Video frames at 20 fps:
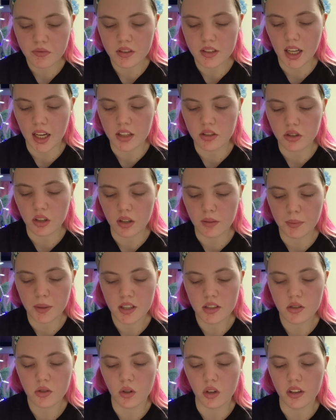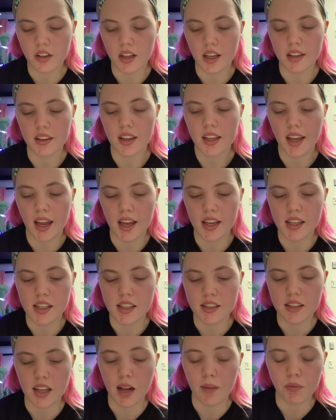Dad drove me to school, and at the gate he
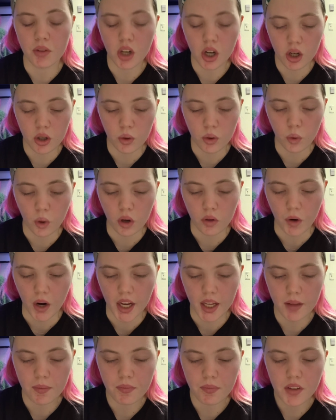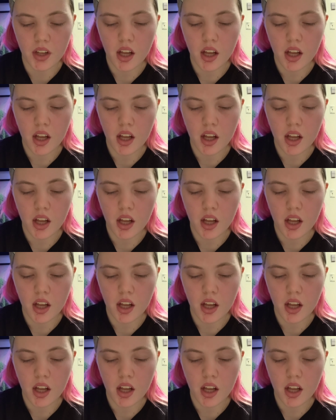said, are you all right?